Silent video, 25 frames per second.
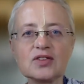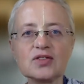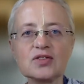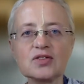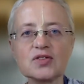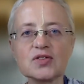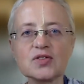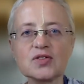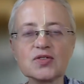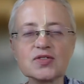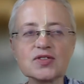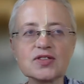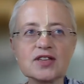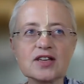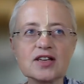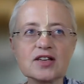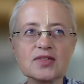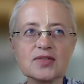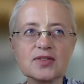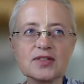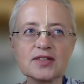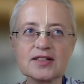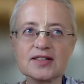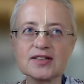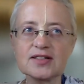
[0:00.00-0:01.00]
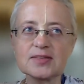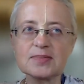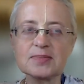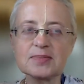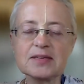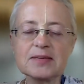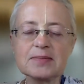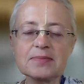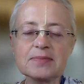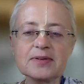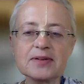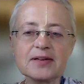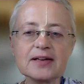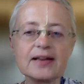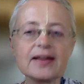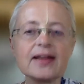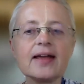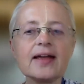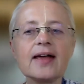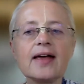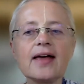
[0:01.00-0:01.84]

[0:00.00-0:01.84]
to associate with these people.